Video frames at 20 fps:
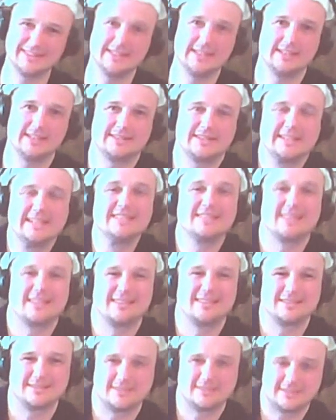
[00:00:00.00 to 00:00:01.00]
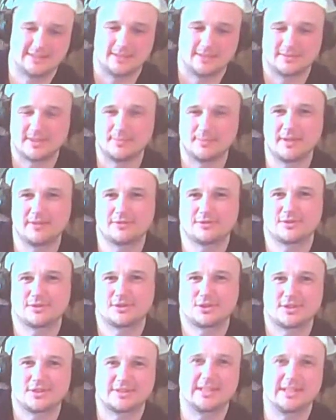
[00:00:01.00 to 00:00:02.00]
at least a, some some have
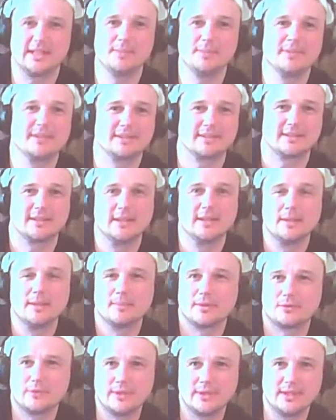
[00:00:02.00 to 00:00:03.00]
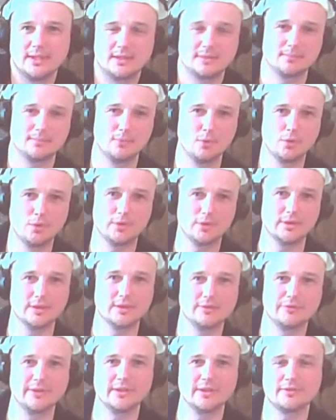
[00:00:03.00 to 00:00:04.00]
just a limited, but we need more
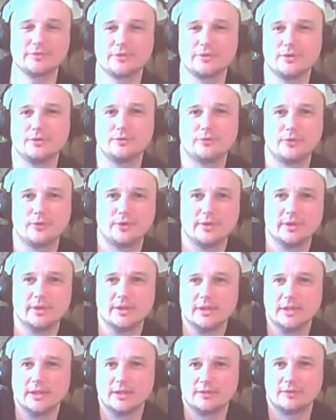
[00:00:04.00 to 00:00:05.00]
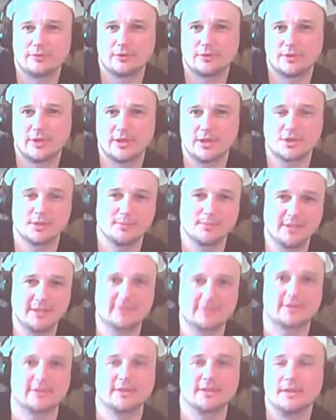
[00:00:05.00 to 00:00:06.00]
field of view for for
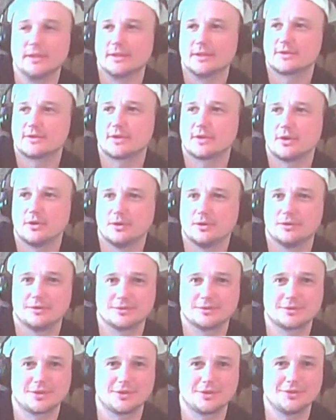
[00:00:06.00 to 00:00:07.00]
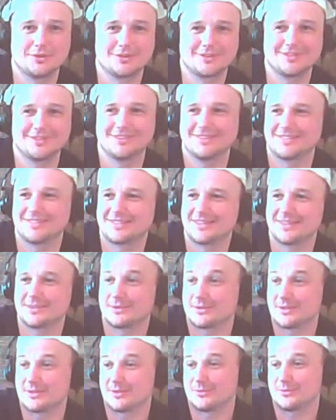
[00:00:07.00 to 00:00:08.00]
HMDs. So so
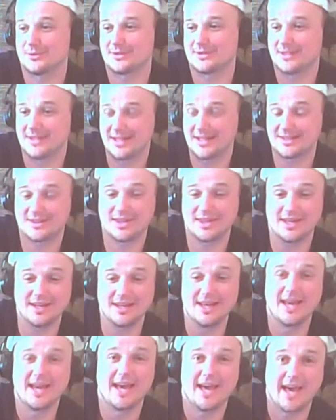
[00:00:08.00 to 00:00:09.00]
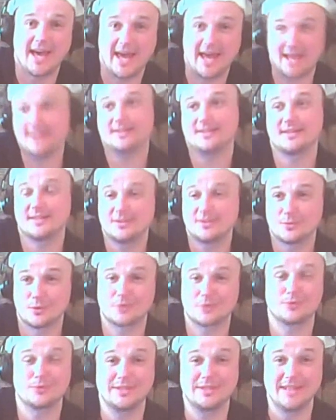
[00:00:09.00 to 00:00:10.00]
that, that was the next thing. And
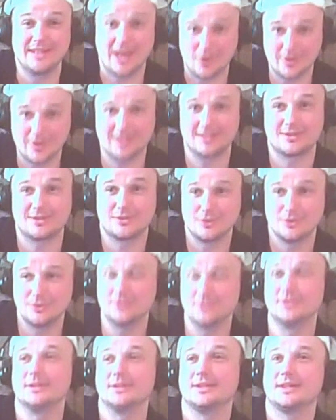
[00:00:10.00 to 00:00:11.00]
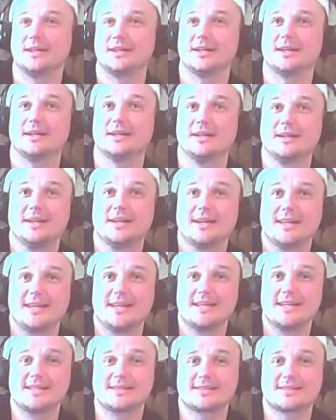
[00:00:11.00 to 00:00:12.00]
what we now can do uh,
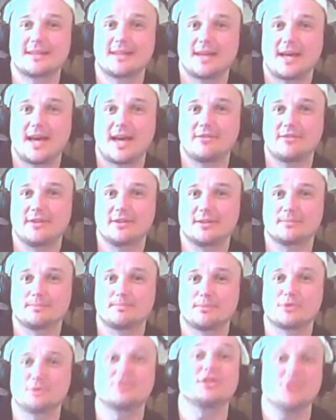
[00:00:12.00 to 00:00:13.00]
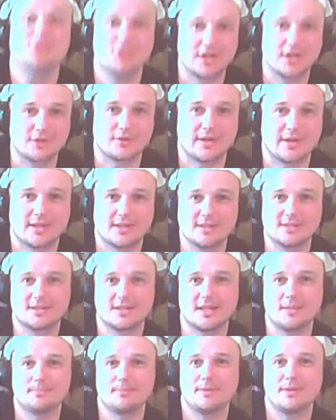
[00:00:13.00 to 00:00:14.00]
is having positional tracking
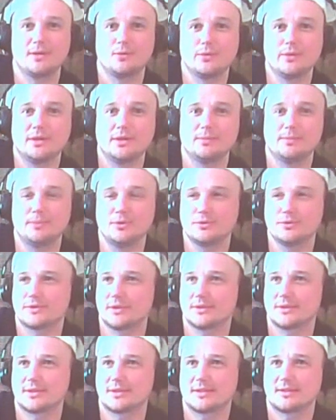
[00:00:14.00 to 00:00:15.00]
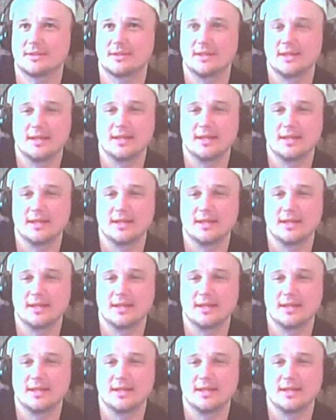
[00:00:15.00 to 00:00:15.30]
done by VR Boost, and that